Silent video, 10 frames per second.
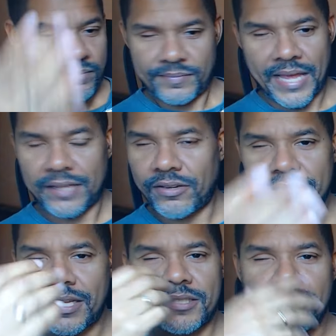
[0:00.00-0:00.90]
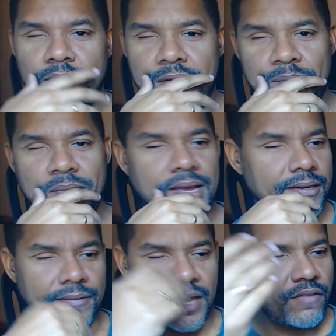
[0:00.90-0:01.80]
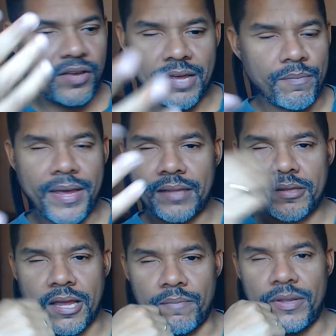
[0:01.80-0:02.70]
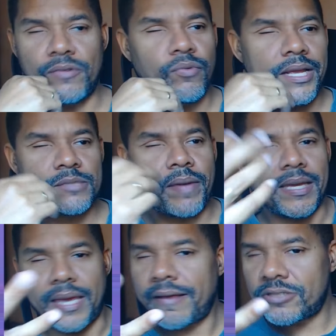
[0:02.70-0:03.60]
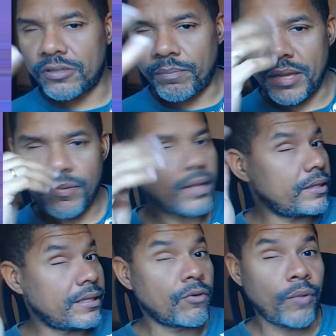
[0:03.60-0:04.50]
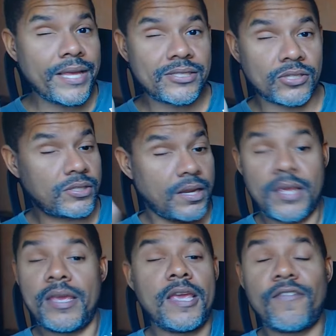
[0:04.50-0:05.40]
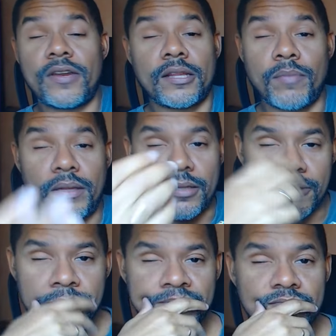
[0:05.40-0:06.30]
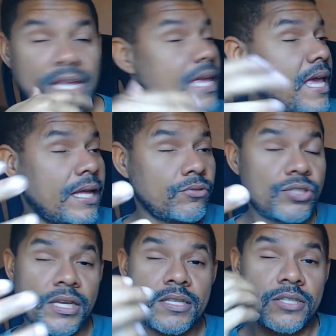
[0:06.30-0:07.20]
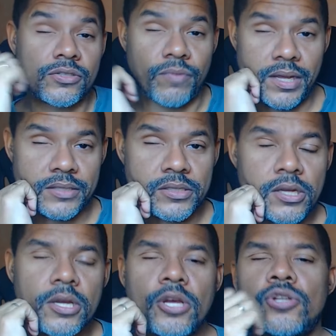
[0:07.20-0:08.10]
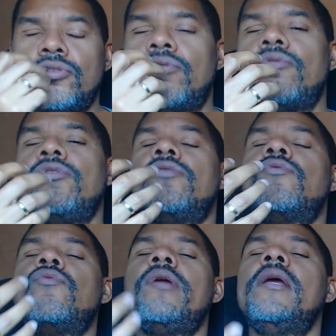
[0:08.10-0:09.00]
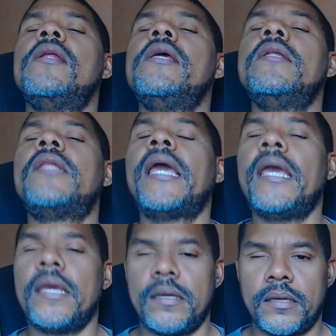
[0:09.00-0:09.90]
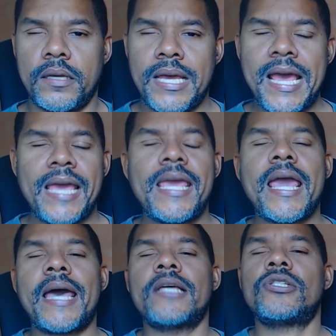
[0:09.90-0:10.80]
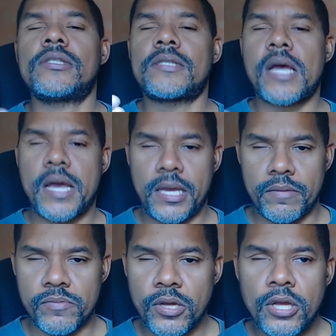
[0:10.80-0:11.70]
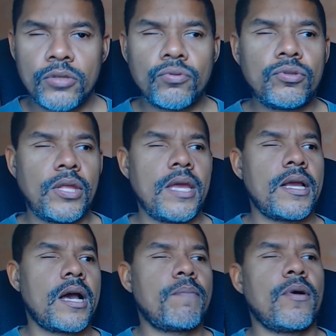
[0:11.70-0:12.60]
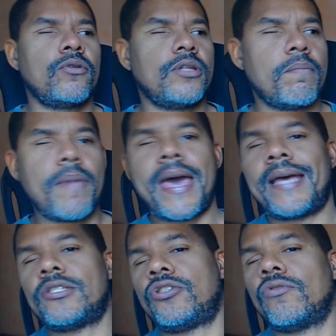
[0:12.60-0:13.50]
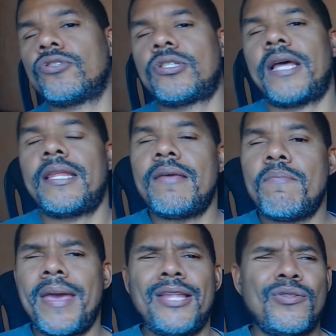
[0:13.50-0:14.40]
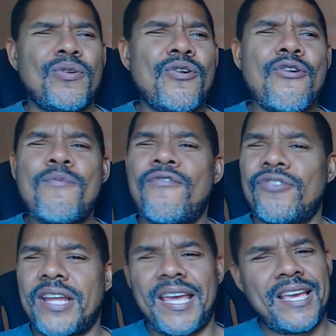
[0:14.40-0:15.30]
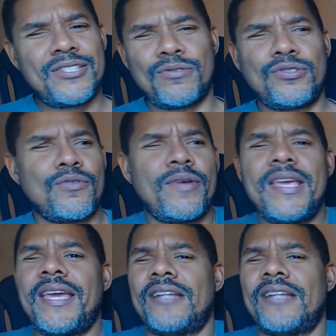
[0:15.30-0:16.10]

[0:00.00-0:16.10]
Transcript: Heterosexual man having a bad time being raised by gangster people a little racist that he even admitted. He had to change his ways. Do you really think he has time to think about the bad jokes that he made to cope for the issue so he can